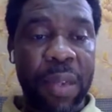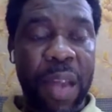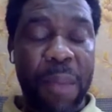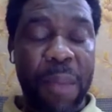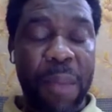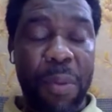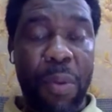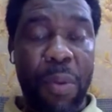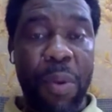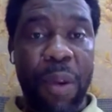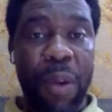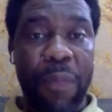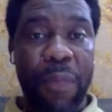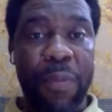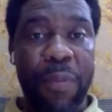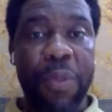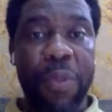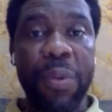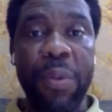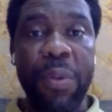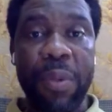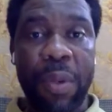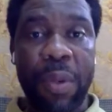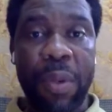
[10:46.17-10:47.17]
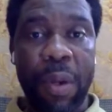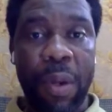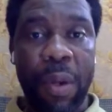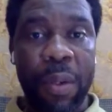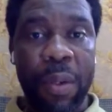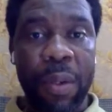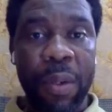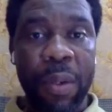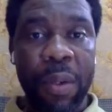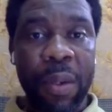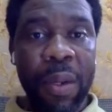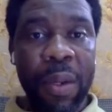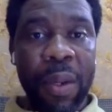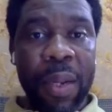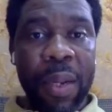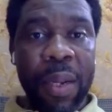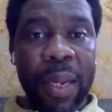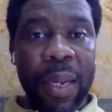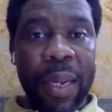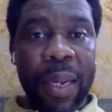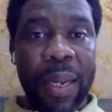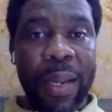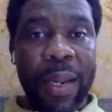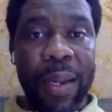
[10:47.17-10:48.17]
I could have told God,
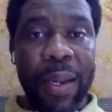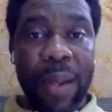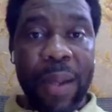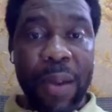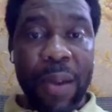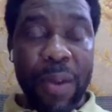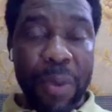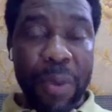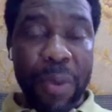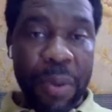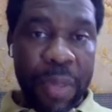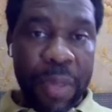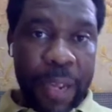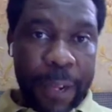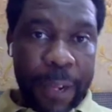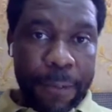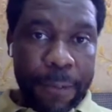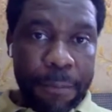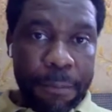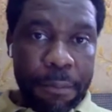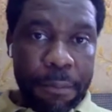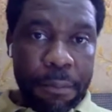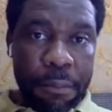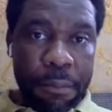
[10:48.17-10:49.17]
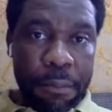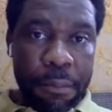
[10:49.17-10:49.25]
I can go there.